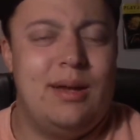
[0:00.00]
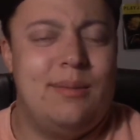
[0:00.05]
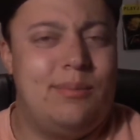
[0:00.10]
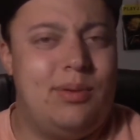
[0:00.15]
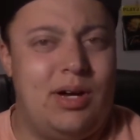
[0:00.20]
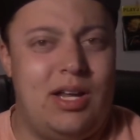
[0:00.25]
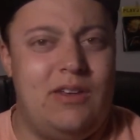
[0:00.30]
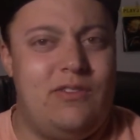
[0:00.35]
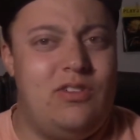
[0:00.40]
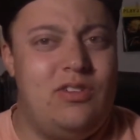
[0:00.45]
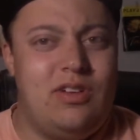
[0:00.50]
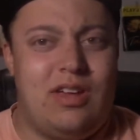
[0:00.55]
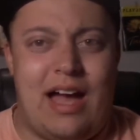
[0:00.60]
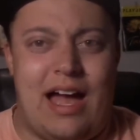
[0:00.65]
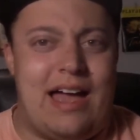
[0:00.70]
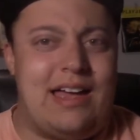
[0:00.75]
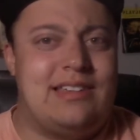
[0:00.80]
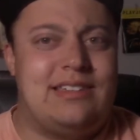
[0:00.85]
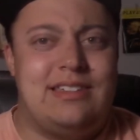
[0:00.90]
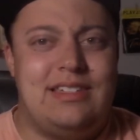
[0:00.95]
But if you
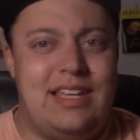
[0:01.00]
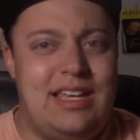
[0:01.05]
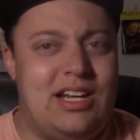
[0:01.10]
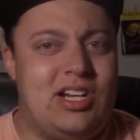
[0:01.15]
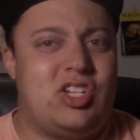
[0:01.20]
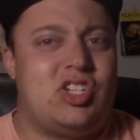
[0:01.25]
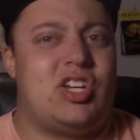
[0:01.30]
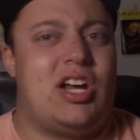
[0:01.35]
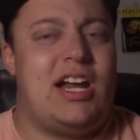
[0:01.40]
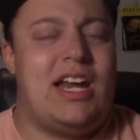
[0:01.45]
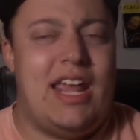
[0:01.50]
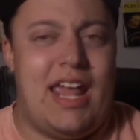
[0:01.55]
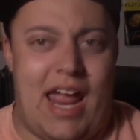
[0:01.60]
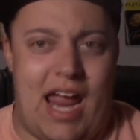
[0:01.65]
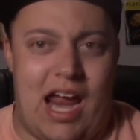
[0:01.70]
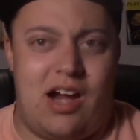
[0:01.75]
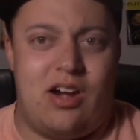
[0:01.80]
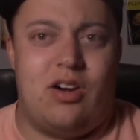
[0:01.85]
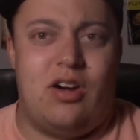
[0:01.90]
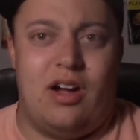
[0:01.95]
guys need a shiny
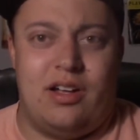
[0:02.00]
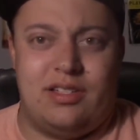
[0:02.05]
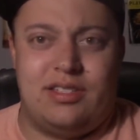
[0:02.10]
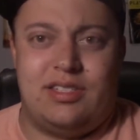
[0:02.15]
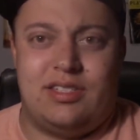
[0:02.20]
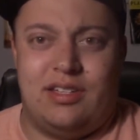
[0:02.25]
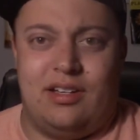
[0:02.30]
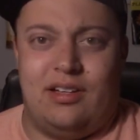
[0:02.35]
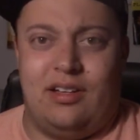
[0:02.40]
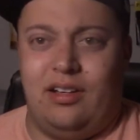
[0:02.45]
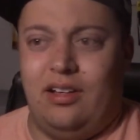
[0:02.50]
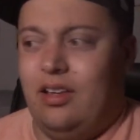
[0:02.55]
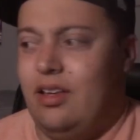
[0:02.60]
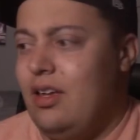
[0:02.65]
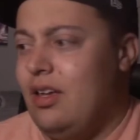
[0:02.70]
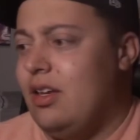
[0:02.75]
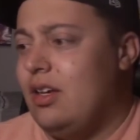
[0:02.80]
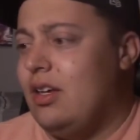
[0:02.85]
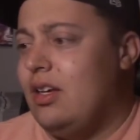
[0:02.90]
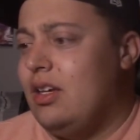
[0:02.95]
Aron still,
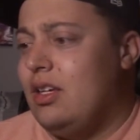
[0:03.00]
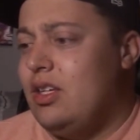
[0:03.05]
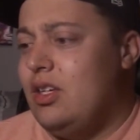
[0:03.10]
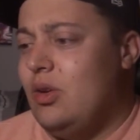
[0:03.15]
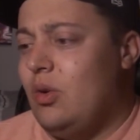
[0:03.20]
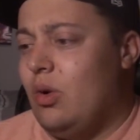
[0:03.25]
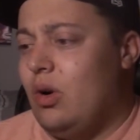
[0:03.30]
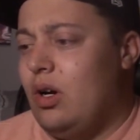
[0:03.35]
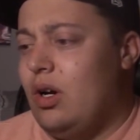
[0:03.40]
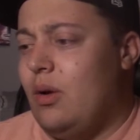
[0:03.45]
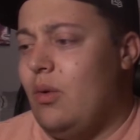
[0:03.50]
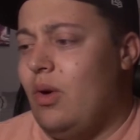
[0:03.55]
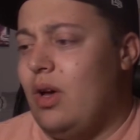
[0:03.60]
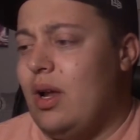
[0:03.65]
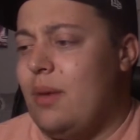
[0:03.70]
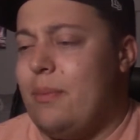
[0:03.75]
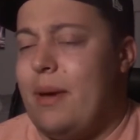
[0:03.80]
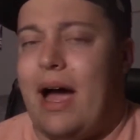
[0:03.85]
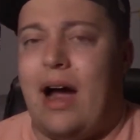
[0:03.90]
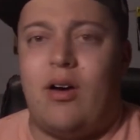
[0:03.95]
you
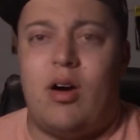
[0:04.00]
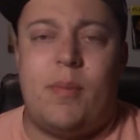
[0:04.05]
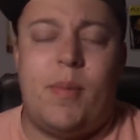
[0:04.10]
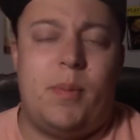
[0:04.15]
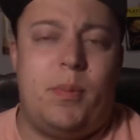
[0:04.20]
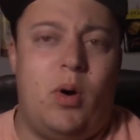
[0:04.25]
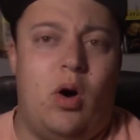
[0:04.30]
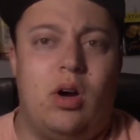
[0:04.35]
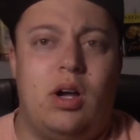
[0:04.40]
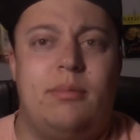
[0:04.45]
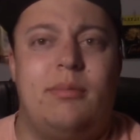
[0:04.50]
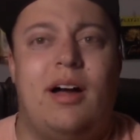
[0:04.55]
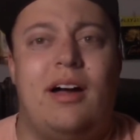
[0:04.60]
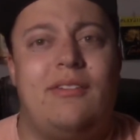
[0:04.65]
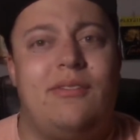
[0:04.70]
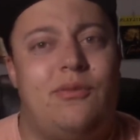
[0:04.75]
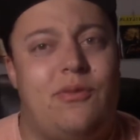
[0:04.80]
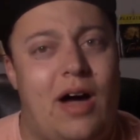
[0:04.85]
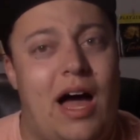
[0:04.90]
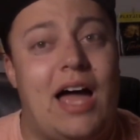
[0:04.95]
want to power up a
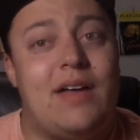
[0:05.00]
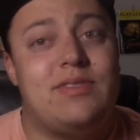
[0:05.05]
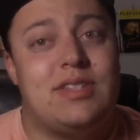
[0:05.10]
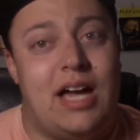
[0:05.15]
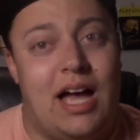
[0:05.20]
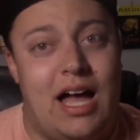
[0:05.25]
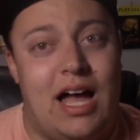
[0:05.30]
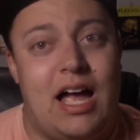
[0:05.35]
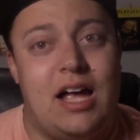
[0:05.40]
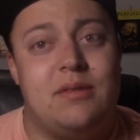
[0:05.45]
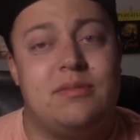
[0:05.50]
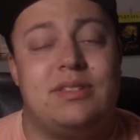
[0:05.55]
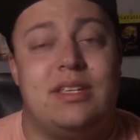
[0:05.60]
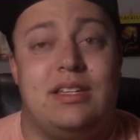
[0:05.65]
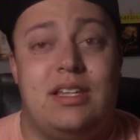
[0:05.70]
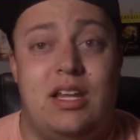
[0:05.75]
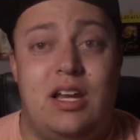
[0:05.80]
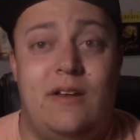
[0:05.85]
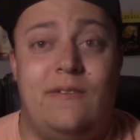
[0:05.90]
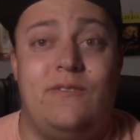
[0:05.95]
Pokemon 5 times,
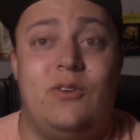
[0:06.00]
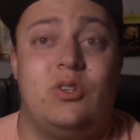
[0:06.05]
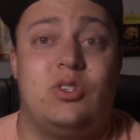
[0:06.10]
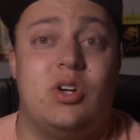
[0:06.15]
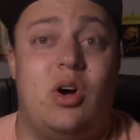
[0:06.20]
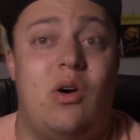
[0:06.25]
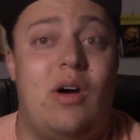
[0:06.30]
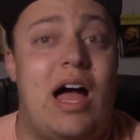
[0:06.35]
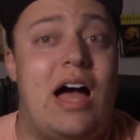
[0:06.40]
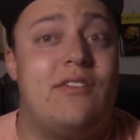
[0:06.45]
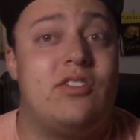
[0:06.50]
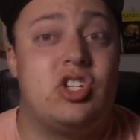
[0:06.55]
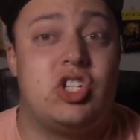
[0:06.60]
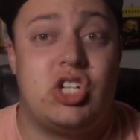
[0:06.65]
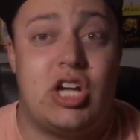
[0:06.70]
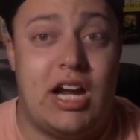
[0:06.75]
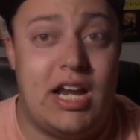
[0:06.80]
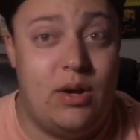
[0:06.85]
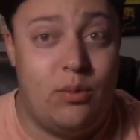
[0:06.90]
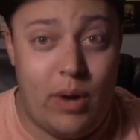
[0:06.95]
and then if you don't have a
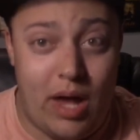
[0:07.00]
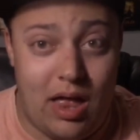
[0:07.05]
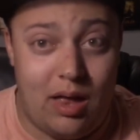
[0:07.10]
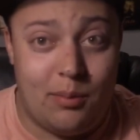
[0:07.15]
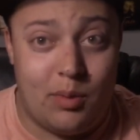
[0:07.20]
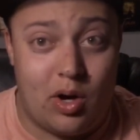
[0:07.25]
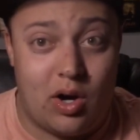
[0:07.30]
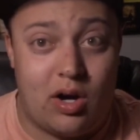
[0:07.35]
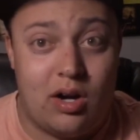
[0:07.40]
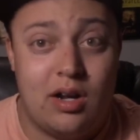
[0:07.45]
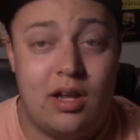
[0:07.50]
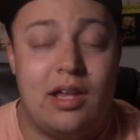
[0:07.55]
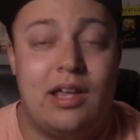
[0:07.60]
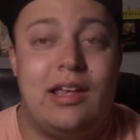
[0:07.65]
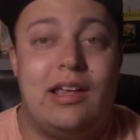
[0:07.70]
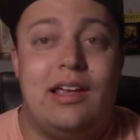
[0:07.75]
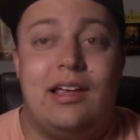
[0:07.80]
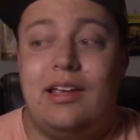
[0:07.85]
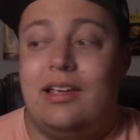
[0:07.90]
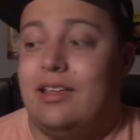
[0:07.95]
shiny Wailmer,
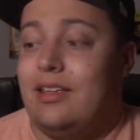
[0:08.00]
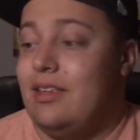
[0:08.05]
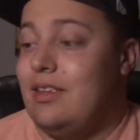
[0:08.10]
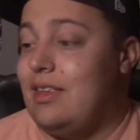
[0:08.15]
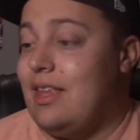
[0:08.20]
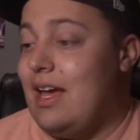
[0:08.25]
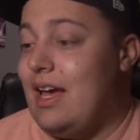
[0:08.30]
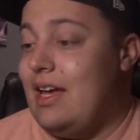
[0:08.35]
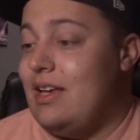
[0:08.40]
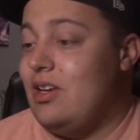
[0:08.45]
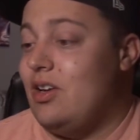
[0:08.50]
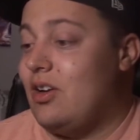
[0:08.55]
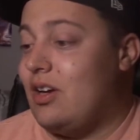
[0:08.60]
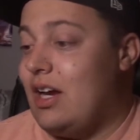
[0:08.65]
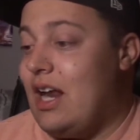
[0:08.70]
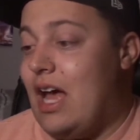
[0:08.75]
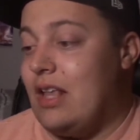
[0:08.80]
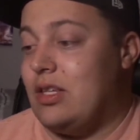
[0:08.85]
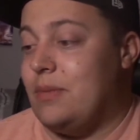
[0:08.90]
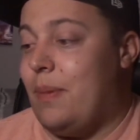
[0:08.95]
then you're
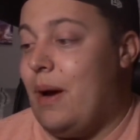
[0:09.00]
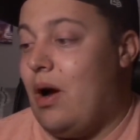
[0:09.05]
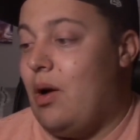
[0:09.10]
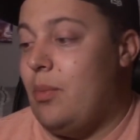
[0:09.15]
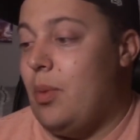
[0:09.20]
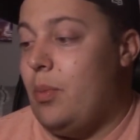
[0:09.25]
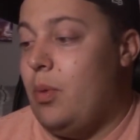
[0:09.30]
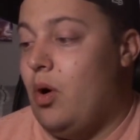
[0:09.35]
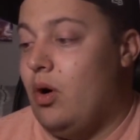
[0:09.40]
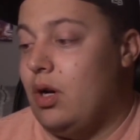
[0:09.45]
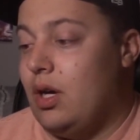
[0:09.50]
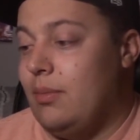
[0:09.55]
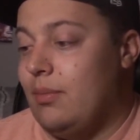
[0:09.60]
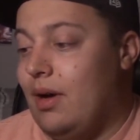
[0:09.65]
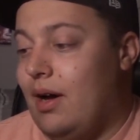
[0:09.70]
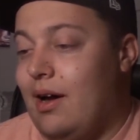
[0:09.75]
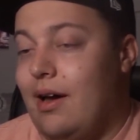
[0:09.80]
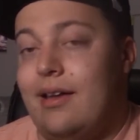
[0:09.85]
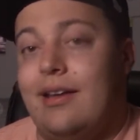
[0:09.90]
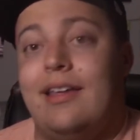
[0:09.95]
going to have to power up a
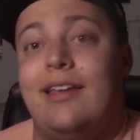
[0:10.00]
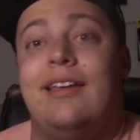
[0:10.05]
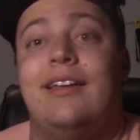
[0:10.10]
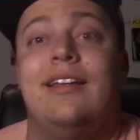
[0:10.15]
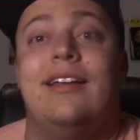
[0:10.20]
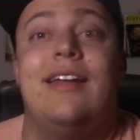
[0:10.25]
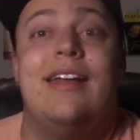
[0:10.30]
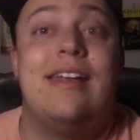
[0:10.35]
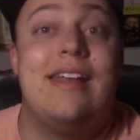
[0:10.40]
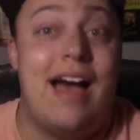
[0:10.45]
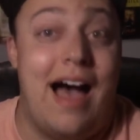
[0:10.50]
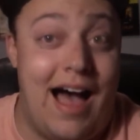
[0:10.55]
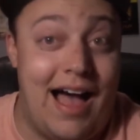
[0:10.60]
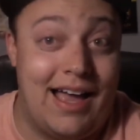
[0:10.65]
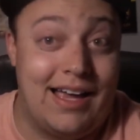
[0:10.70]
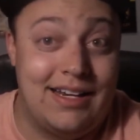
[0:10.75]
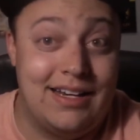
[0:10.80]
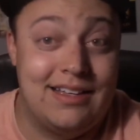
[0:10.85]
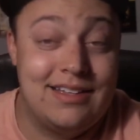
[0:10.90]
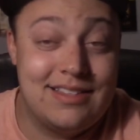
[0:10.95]
Pokemon
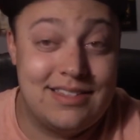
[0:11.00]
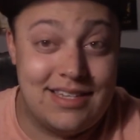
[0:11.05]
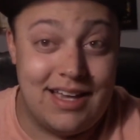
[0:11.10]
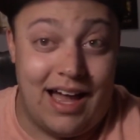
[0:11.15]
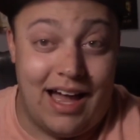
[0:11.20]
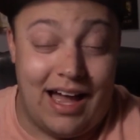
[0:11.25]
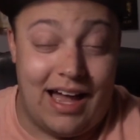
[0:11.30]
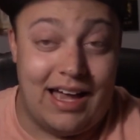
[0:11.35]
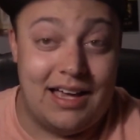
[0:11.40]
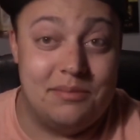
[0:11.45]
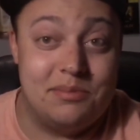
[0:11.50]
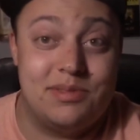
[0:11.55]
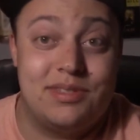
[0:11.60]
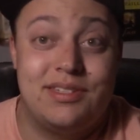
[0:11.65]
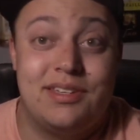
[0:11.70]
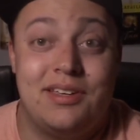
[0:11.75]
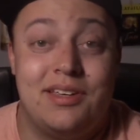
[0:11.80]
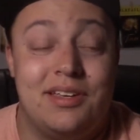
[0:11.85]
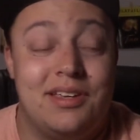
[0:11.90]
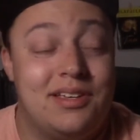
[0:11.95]
9 times.